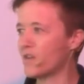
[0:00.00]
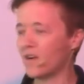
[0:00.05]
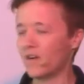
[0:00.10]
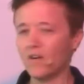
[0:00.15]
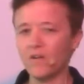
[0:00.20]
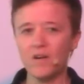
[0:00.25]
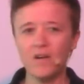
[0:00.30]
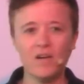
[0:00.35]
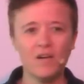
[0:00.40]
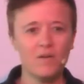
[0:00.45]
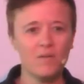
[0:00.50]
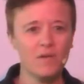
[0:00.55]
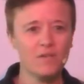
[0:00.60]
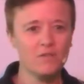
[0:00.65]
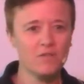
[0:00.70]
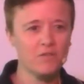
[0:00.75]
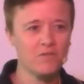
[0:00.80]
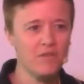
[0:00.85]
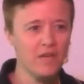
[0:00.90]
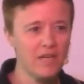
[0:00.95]
our
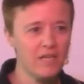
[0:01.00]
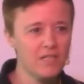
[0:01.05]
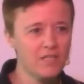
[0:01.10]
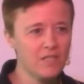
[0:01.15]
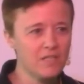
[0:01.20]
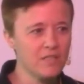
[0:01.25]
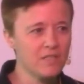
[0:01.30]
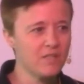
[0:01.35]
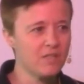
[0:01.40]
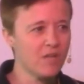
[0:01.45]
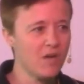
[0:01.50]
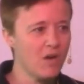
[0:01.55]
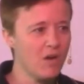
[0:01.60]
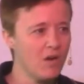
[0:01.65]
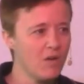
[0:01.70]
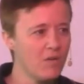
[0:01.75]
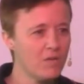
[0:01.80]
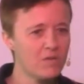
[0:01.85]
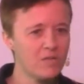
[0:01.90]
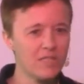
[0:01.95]
reservations,
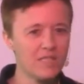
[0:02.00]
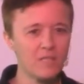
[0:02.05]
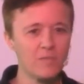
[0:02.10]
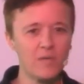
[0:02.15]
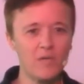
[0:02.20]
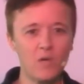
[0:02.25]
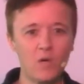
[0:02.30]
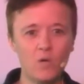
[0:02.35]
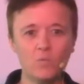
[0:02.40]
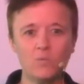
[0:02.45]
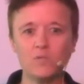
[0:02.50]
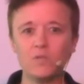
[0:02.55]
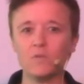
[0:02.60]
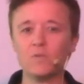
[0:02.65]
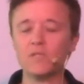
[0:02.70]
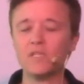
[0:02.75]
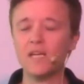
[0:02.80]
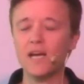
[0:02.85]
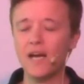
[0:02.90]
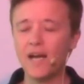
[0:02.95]
all those things we hold
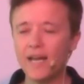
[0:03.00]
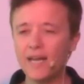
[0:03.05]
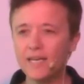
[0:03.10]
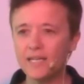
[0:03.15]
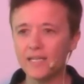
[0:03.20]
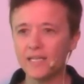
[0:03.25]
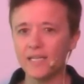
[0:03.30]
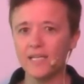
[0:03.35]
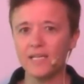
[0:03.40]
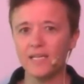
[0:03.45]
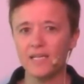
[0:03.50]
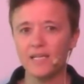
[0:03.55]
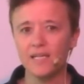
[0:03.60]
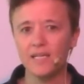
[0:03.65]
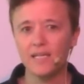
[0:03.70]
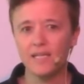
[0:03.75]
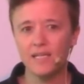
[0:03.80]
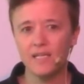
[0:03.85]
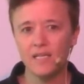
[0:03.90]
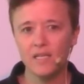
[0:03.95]
so tightly
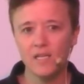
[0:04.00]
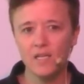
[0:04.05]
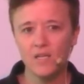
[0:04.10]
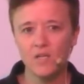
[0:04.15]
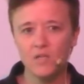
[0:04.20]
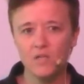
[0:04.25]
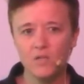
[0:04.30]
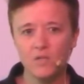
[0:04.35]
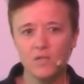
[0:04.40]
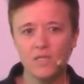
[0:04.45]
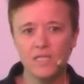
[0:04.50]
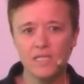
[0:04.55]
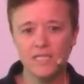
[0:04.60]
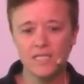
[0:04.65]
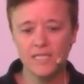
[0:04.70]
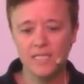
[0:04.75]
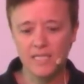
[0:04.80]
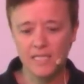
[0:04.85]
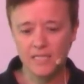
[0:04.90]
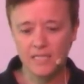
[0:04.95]
to
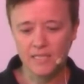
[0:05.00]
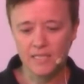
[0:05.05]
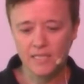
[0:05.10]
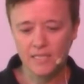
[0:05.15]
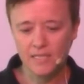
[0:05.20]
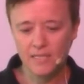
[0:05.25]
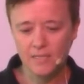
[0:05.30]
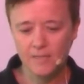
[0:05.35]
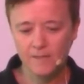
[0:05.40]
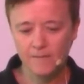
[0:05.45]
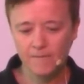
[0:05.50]
these things.